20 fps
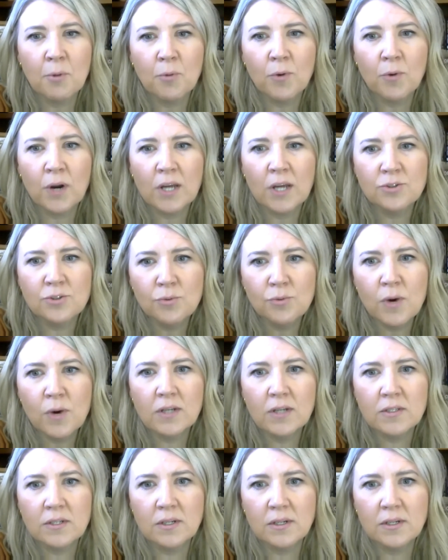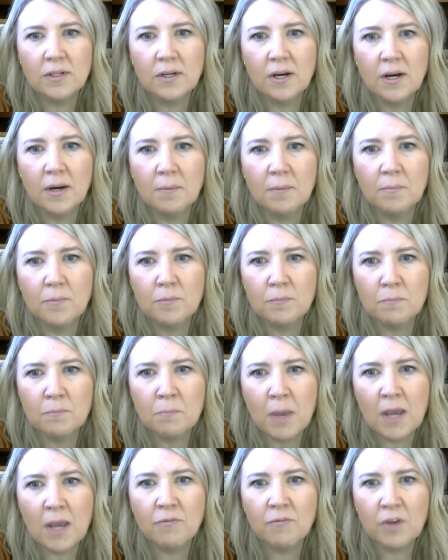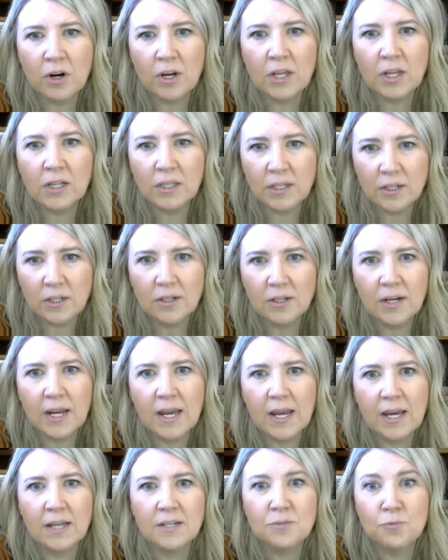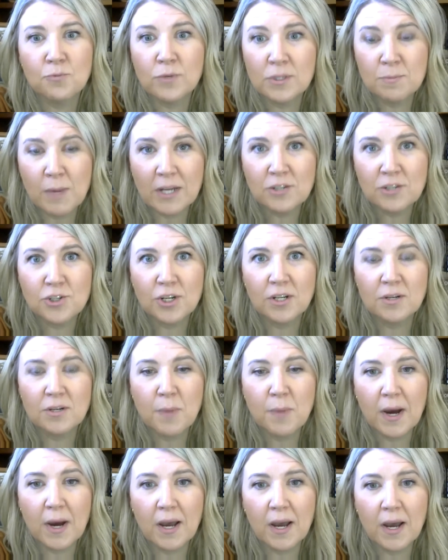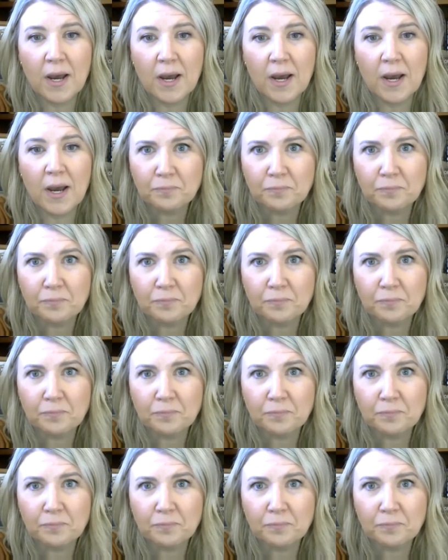but what I do want to make very clear, and was mentioned by